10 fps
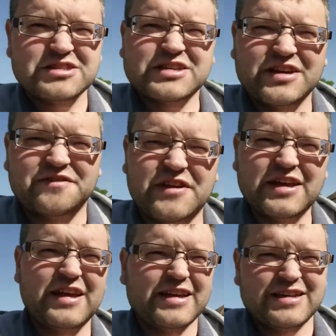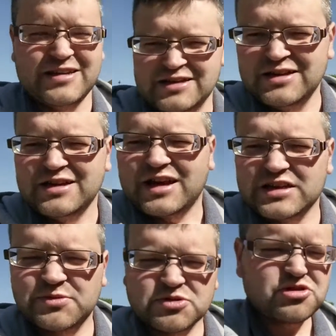Just keep thinking.
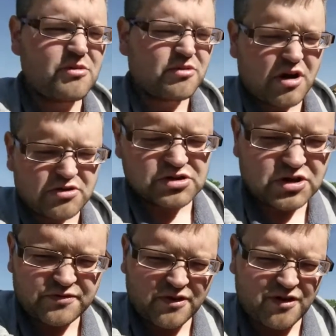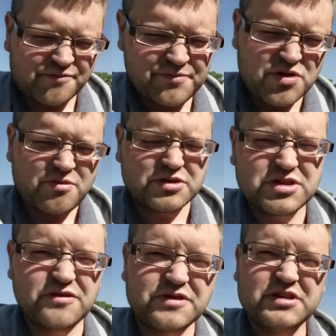That's my trouble now, because I've put
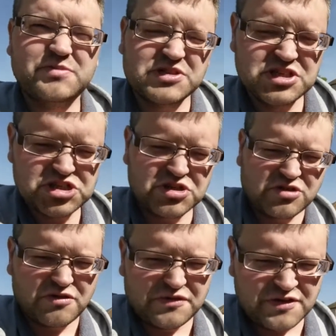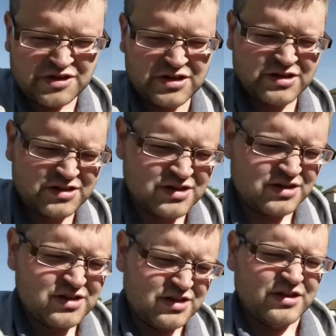myself in this position of
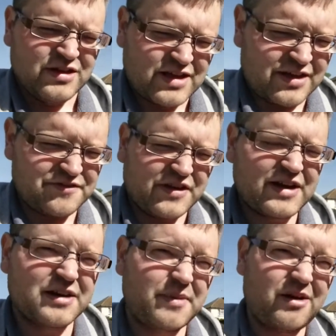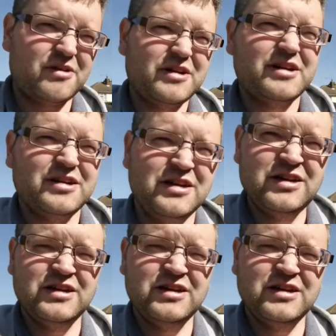keep thinking about it.